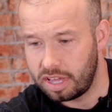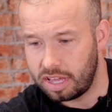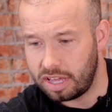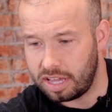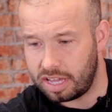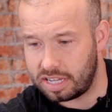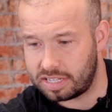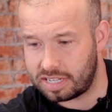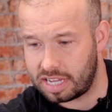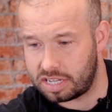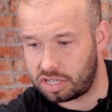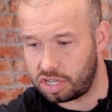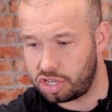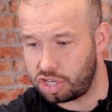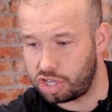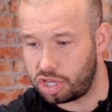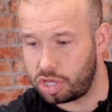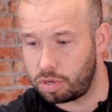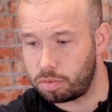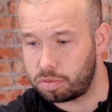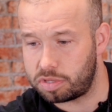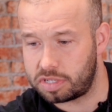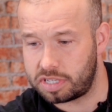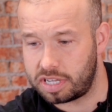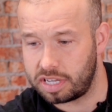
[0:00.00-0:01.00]
it says
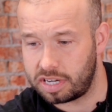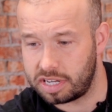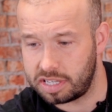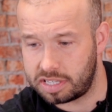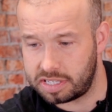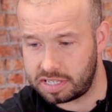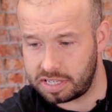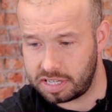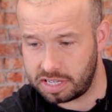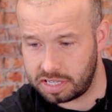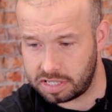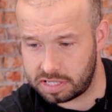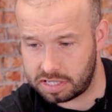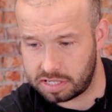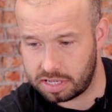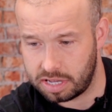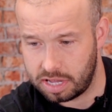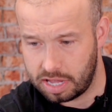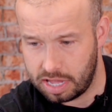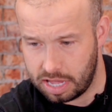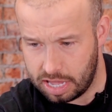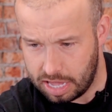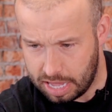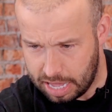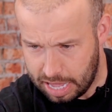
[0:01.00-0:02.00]
utilities
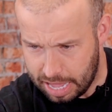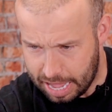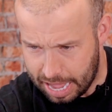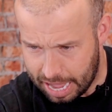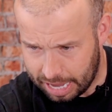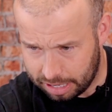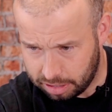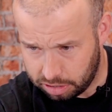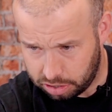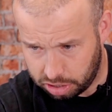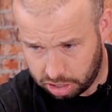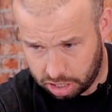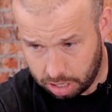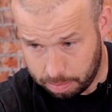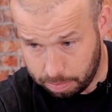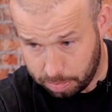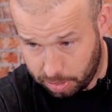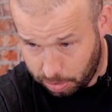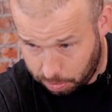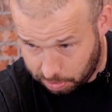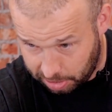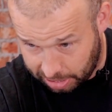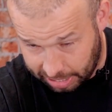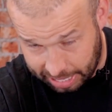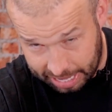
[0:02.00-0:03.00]
and
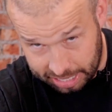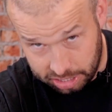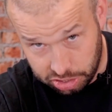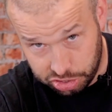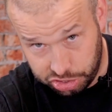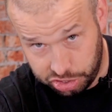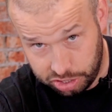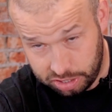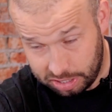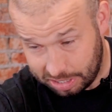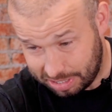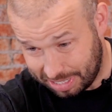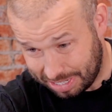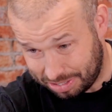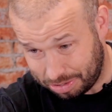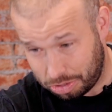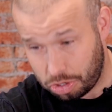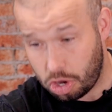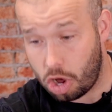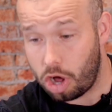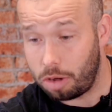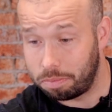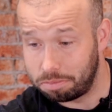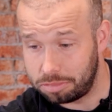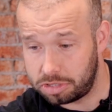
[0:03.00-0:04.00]
communication. It says
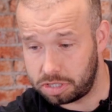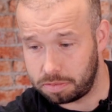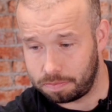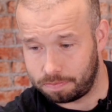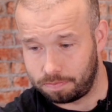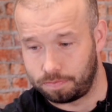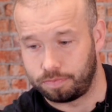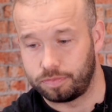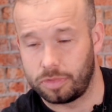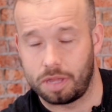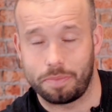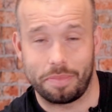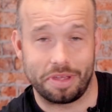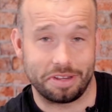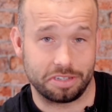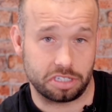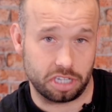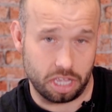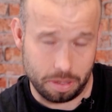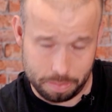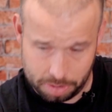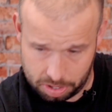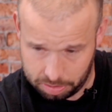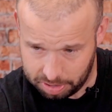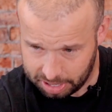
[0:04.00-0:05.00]
comms, it means
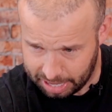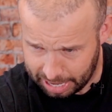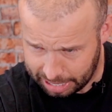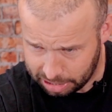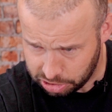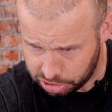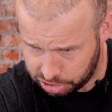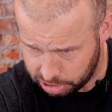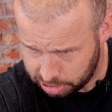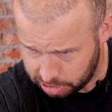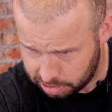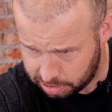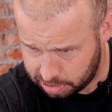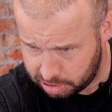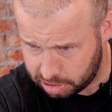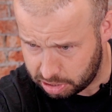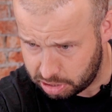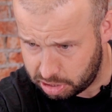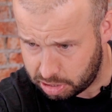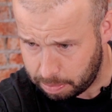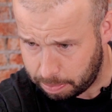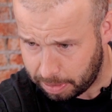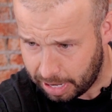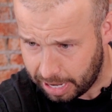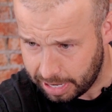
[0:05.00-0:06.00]
communications
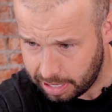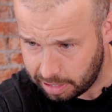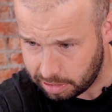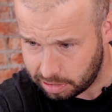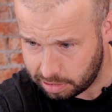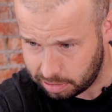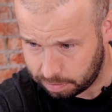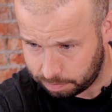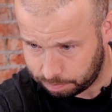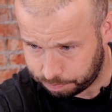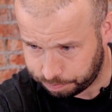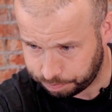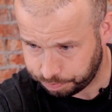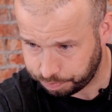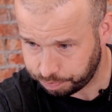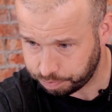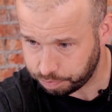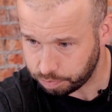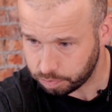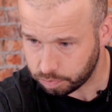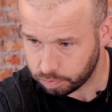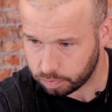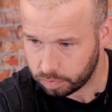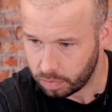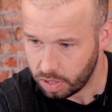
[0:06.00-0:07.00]
suppliers.
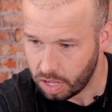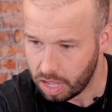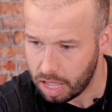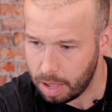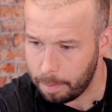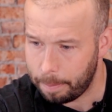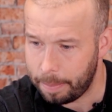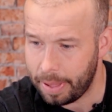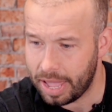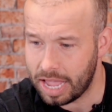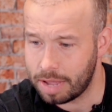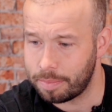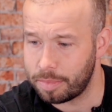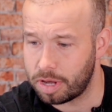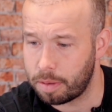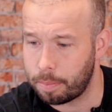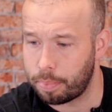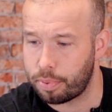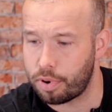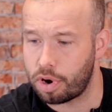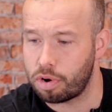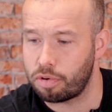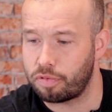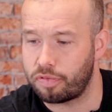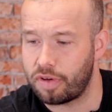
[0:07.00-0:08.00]
payment
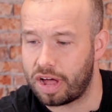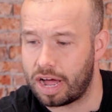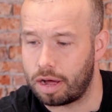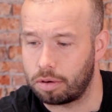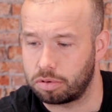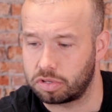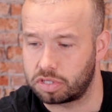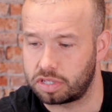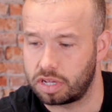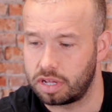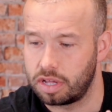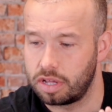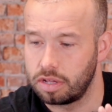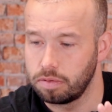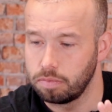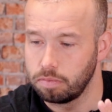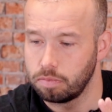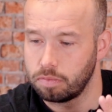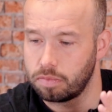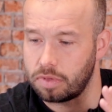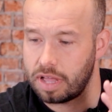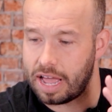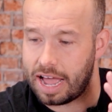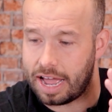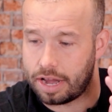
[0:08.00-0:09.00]
profiles
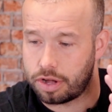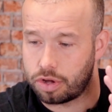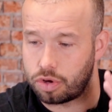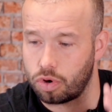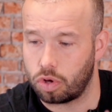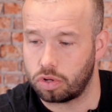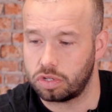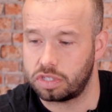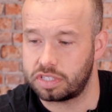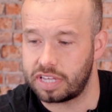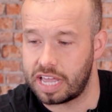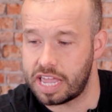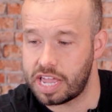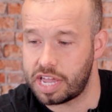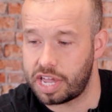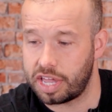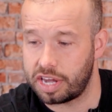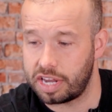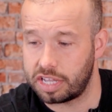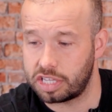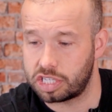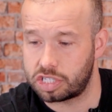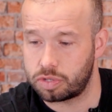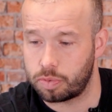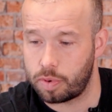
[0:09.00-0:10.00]
are not taken
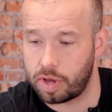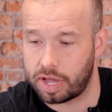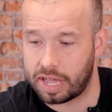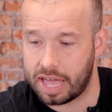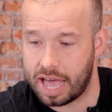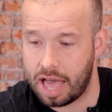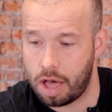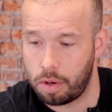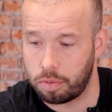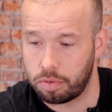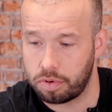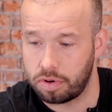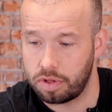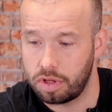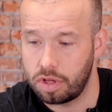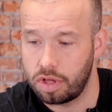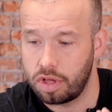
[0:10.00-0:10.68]
into account